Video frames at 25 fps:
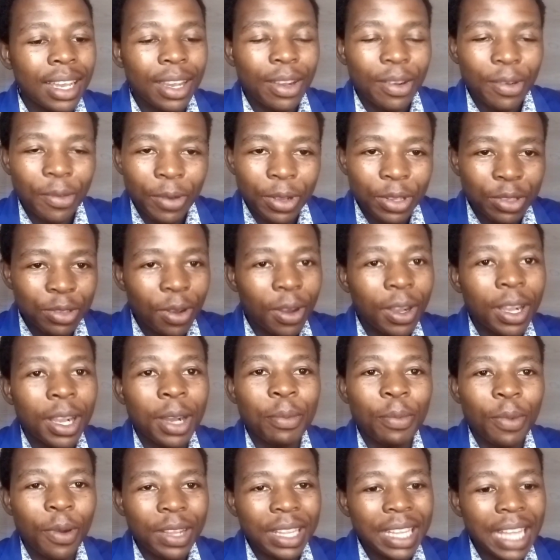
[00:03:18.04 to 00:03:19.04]
we talk
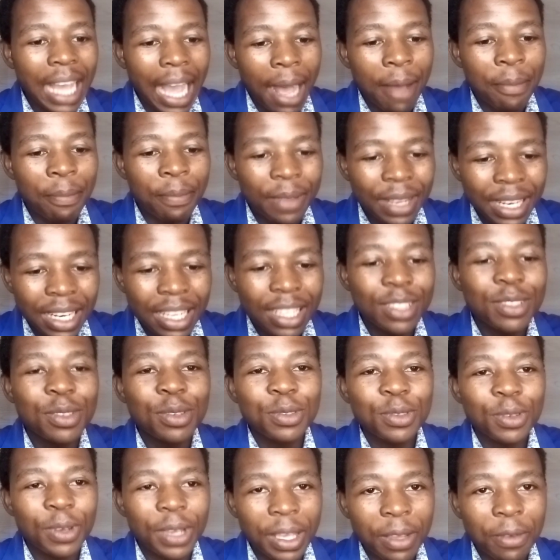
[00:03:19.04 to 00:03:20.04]
about the ability
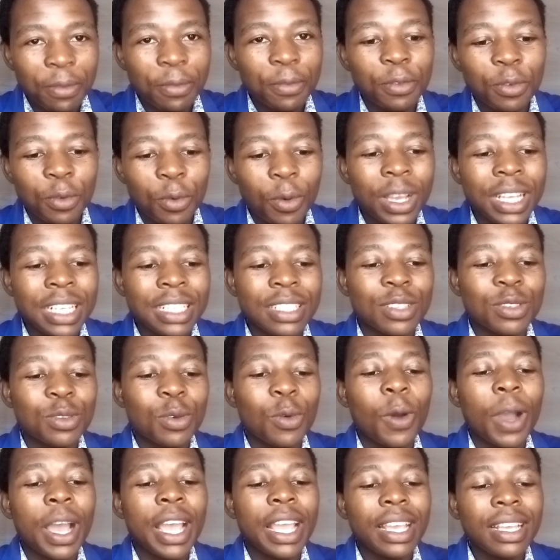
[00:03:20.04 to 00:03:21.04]
to influence so
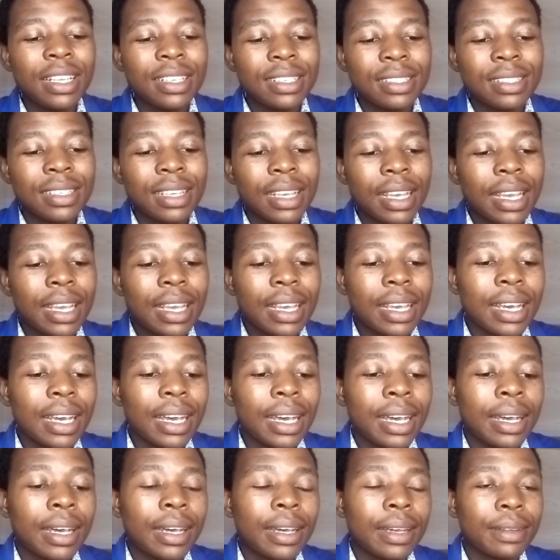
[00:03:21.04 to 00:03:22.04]
why is
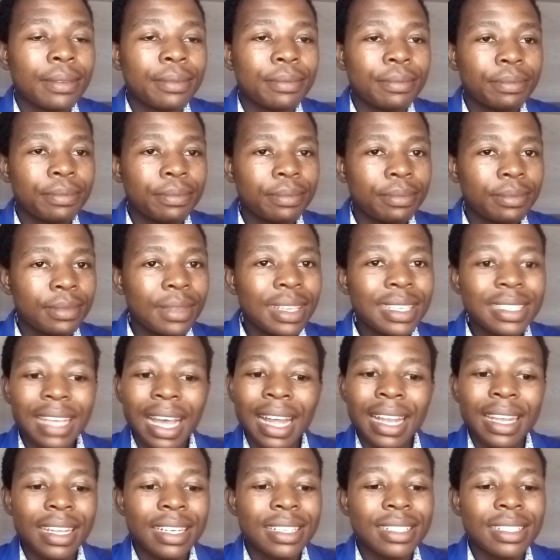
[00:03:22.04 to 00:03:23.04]
uh, this
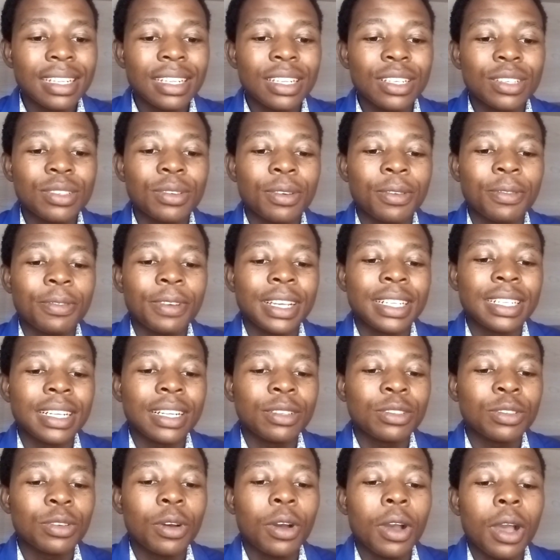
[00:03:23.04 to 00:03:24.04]
understanding so vital
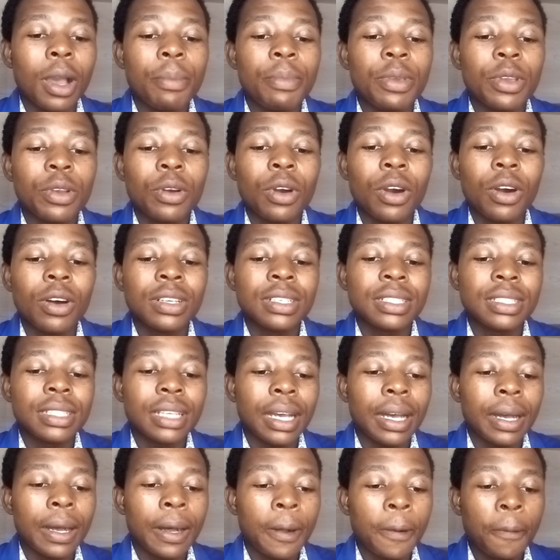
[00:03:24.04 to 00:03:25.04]
so
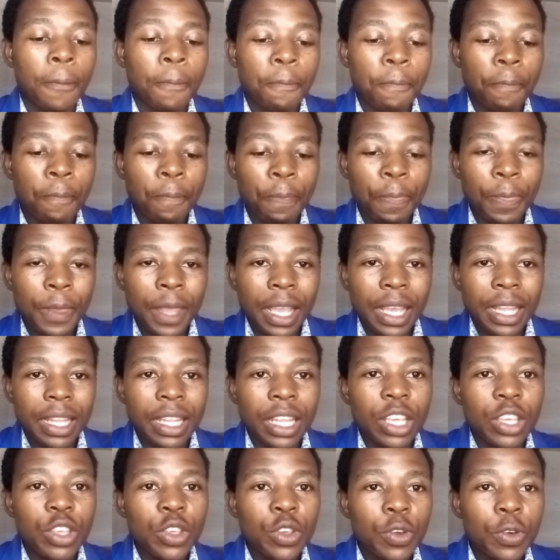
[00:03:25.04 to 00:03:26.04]
because um, the
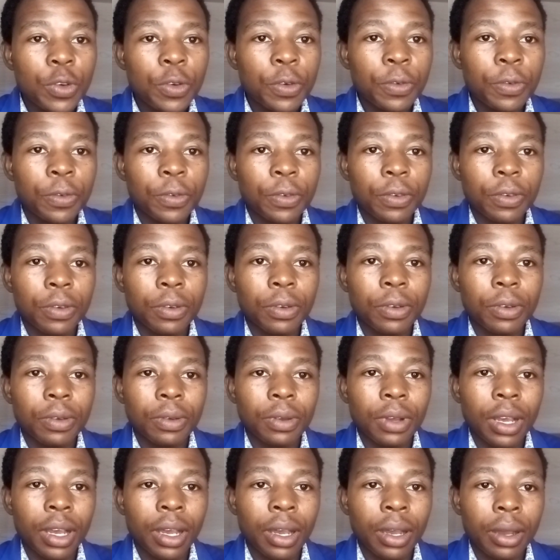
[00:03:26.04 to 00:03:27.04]
youth
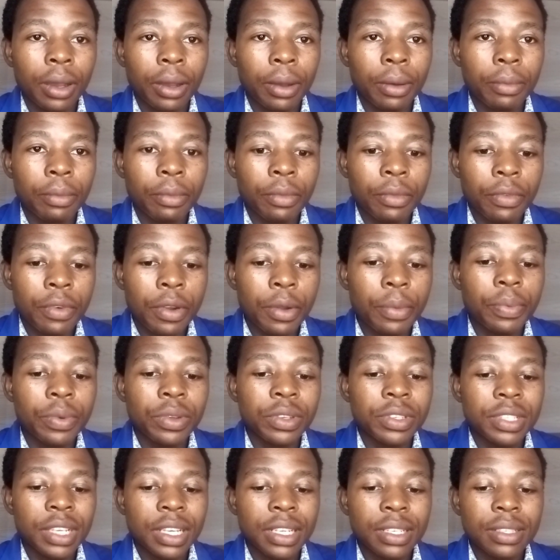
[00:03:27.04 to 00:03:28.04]
uh,
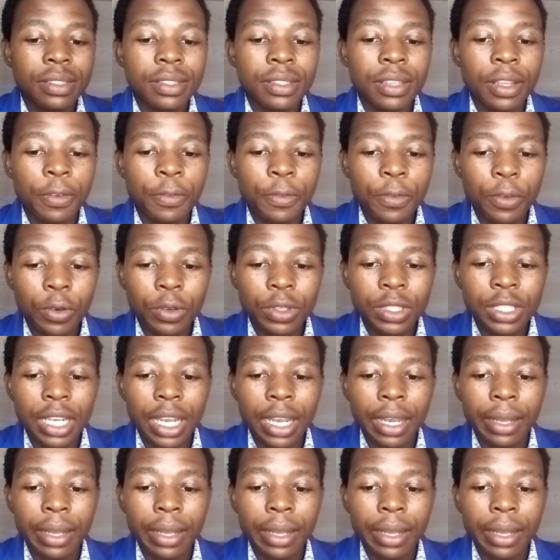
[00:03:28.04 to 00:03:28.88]
represents the future